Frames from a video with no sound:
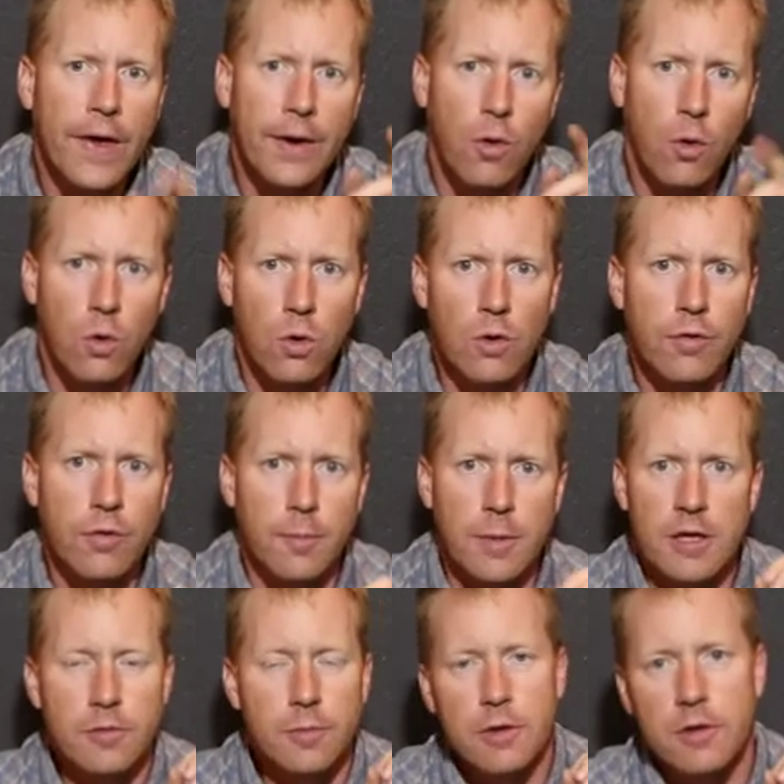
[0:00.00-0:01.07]
Or the
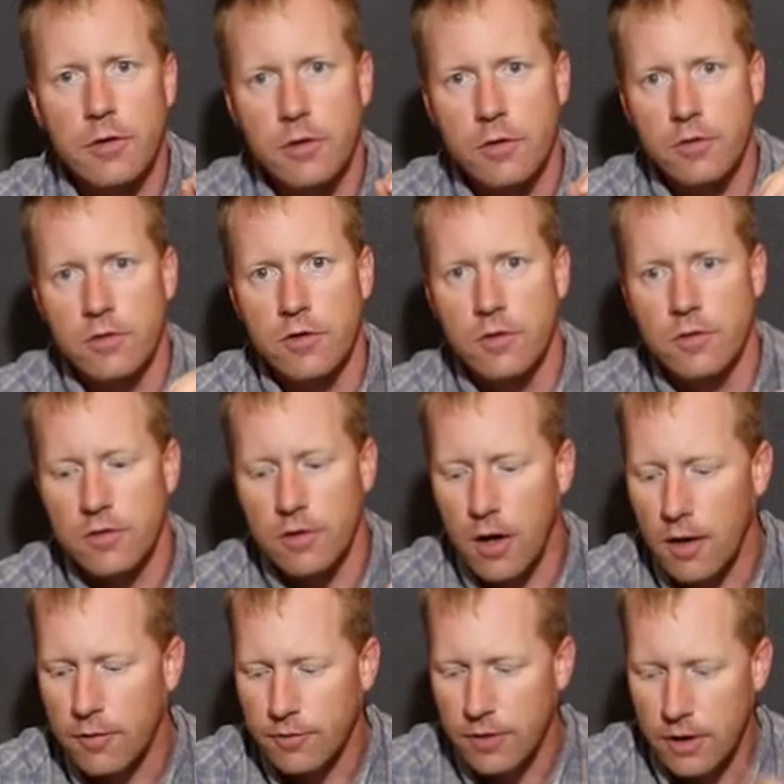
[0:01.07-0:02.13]
base material is too soft,